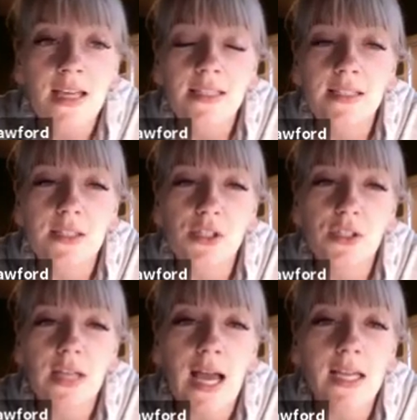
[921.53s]
Since you're
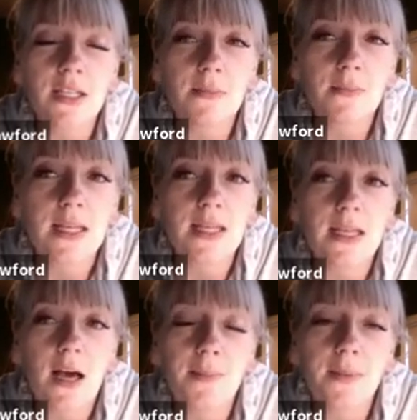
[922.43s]
not going to be
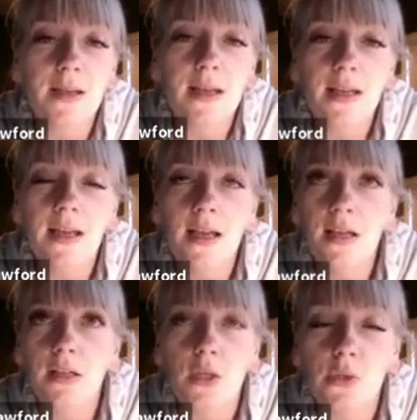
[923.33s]
up
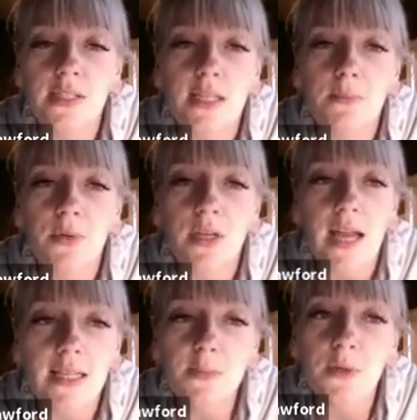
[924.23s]
close and
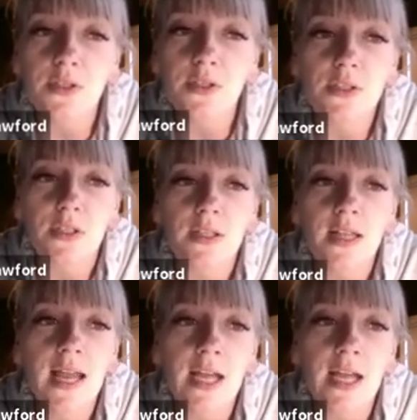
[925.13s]
as personal